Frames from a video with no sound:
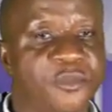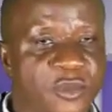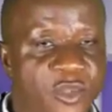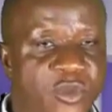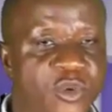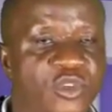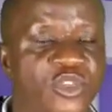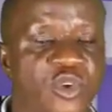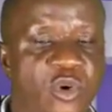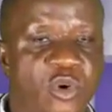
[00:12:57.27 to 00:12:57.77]

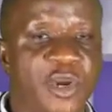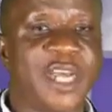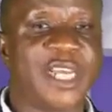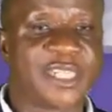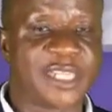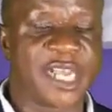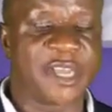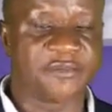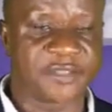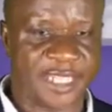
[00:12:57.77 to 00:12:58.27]
those
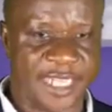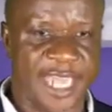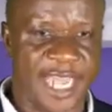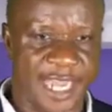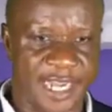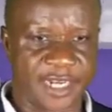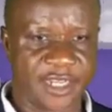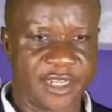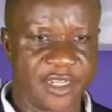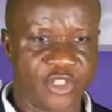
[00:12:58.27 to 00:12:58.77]
scholars have
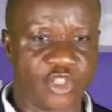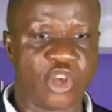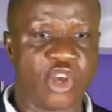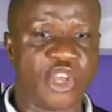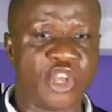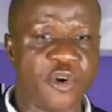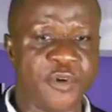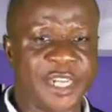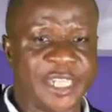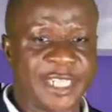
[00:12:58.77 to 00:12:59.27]
said. So
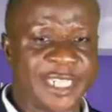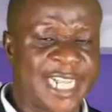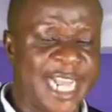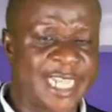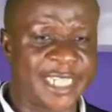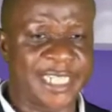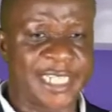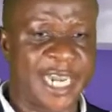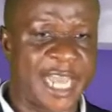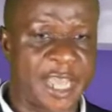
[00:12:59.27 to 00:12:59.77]
you
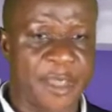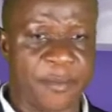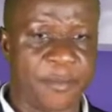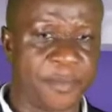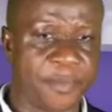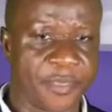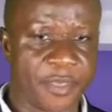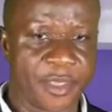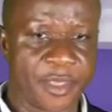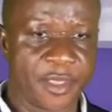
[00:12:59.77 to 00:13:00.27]
restate
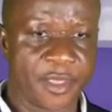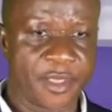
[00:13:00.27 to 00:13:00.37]
them.